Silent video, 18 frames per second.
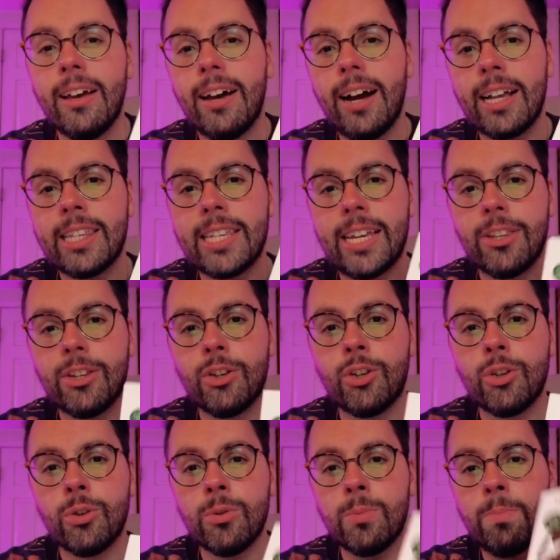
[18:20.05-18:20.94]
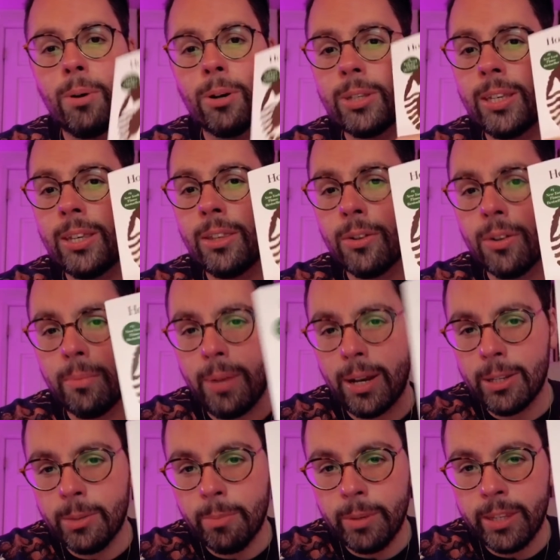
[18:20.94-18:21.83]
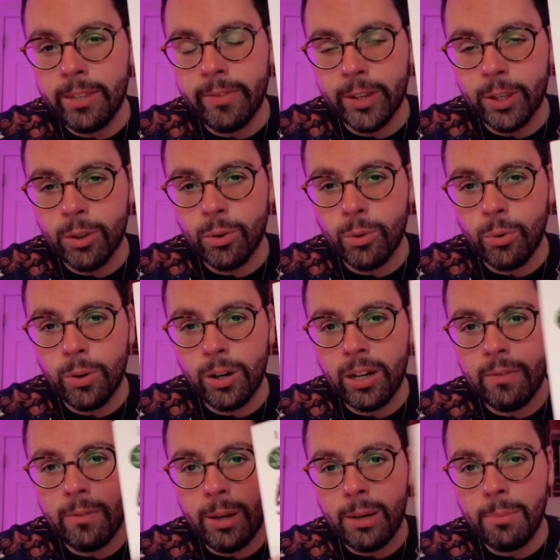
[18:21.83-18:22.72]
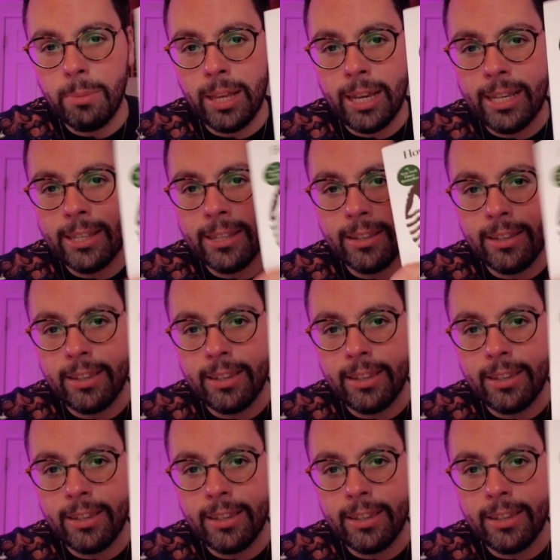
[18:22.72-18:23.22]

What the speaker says: I tend to choose books either about a specific story of a place.